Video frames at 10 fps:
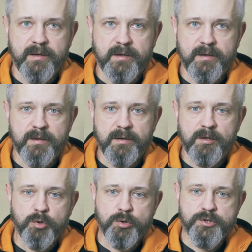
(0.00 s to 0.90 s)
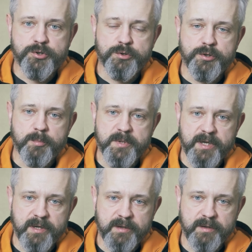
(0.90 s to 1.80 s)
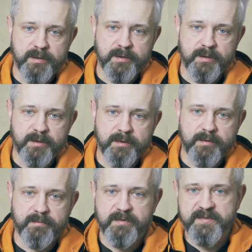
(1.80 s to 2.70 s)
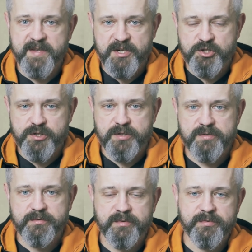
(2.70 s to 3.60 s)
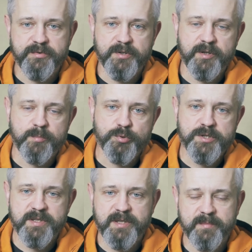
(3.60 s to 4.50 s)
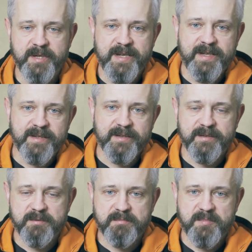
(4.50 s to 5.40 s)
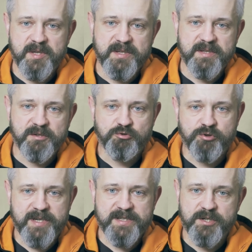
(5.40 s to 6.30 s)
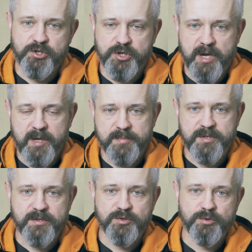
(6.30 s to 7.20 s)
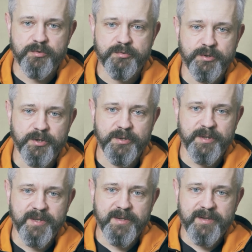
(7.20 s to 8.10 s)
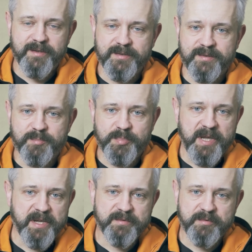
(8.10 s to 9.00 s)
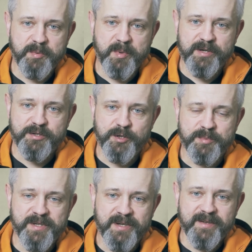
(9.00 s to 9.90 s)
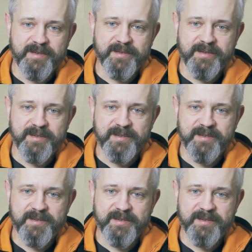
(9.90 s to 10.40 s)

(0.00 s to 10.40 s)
look studio bigger with textures, with putting them in interesting shapes and stuff, playing with the backdrops. And